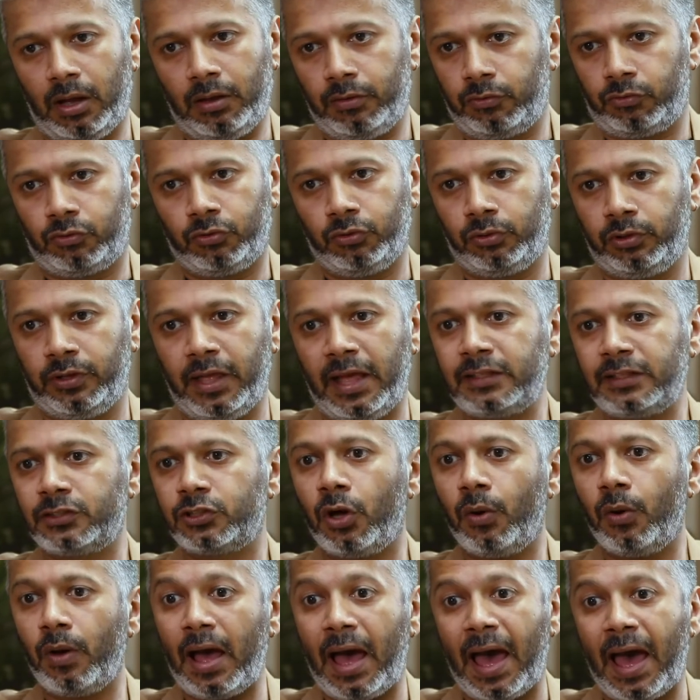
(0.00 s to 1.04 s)
so that's
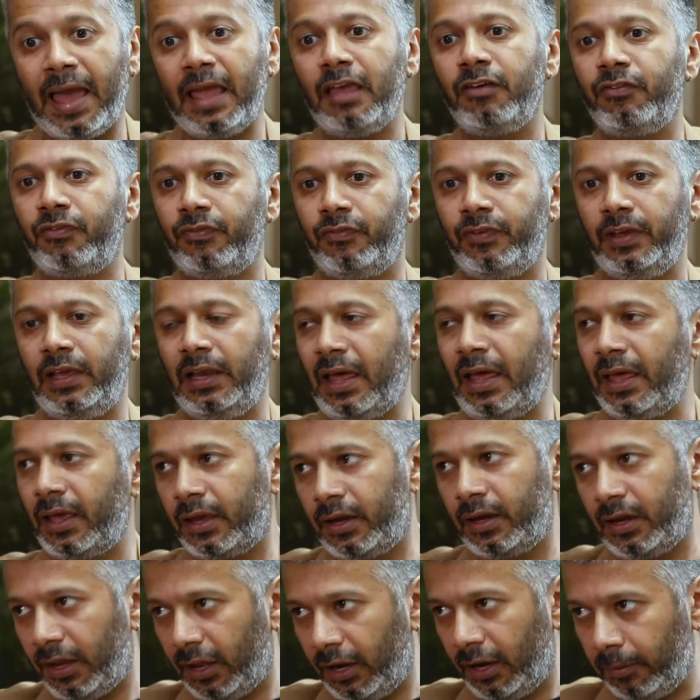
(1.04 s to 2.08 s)
how i feel i
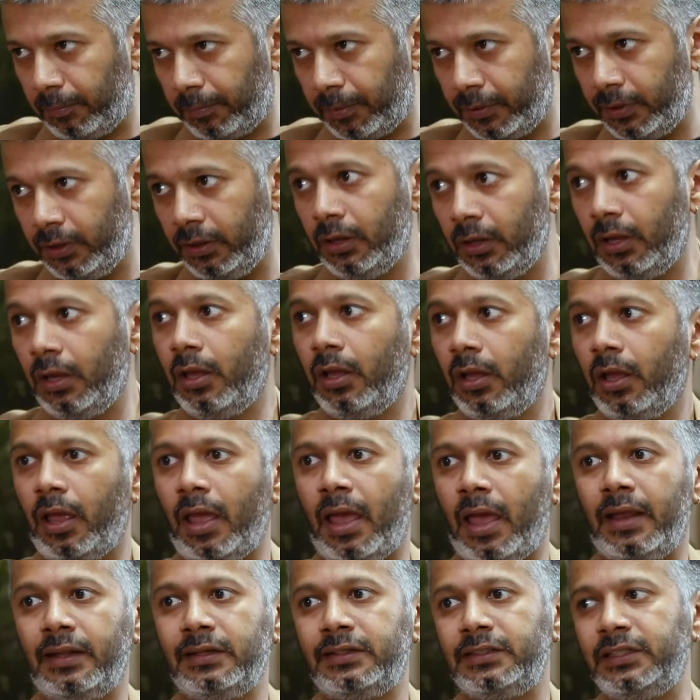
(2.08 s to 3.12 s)
can help her
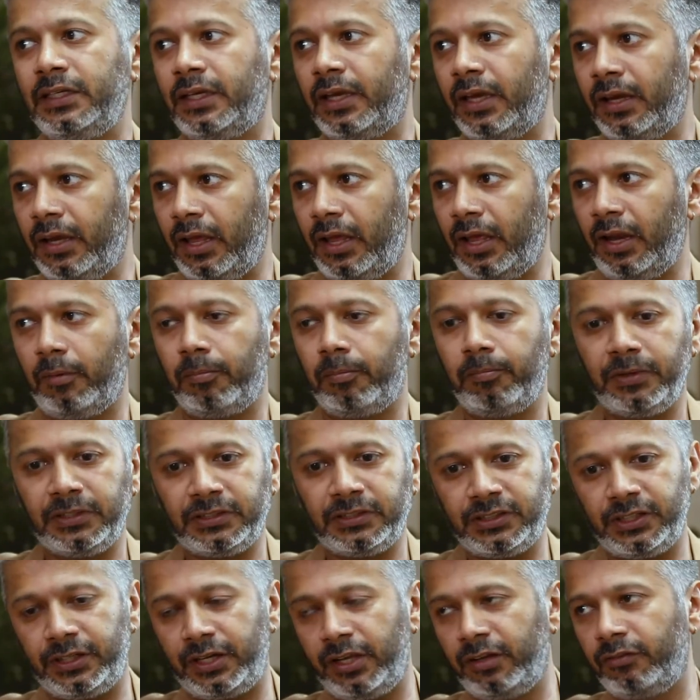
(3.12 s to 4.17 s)
and she can help me
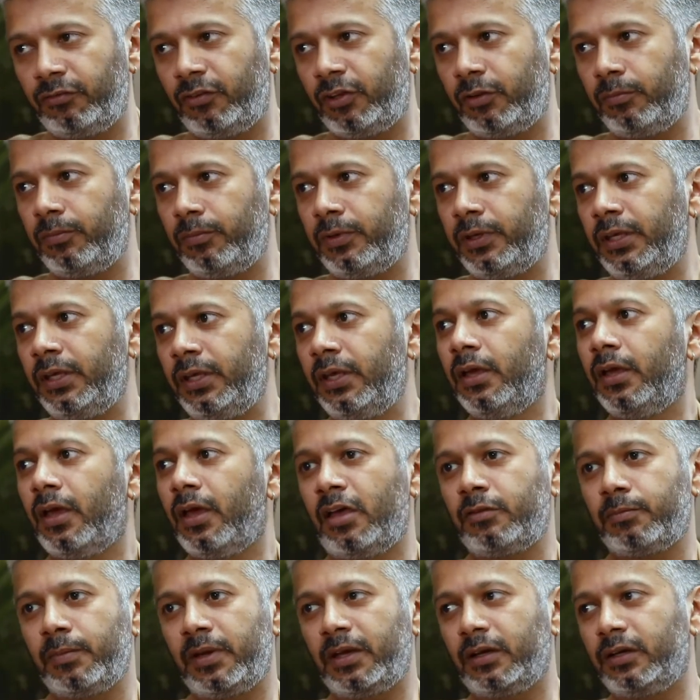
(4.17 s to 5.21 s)
sitting with me
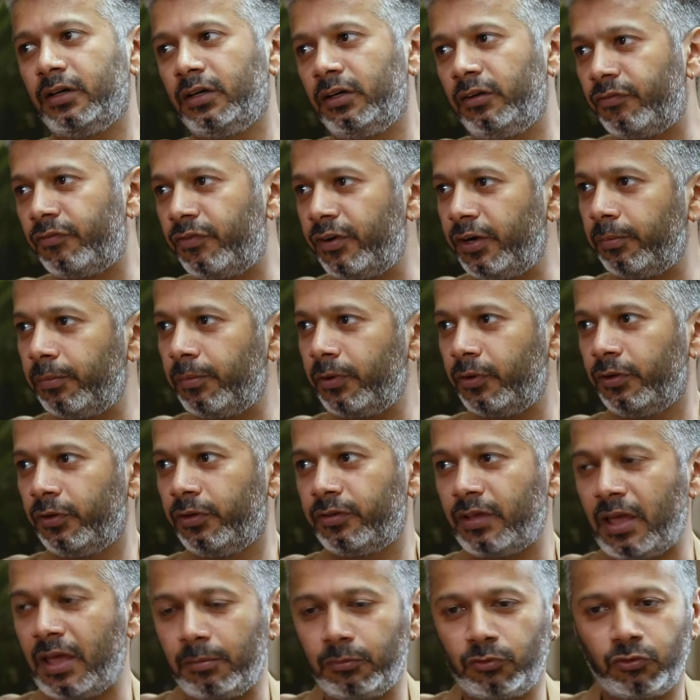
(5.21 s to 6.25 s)
as my girlfriend
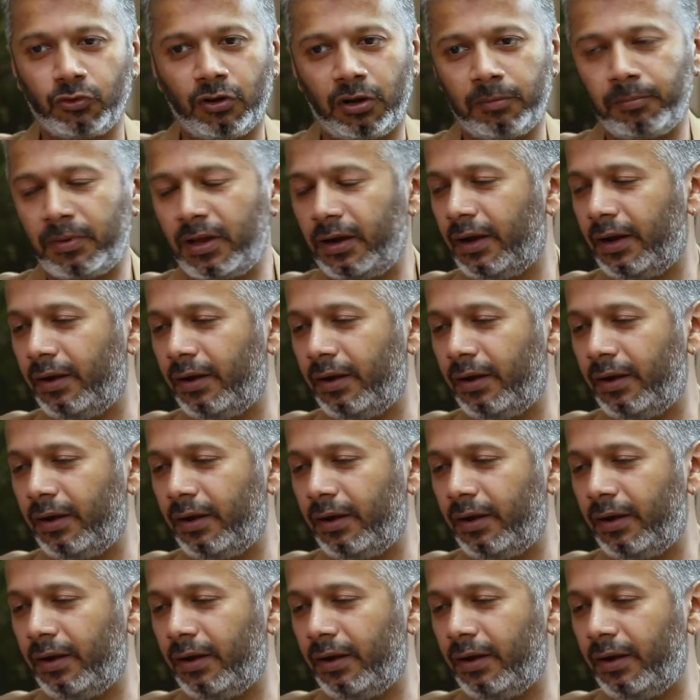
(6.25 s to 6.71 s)
because i'm sure my,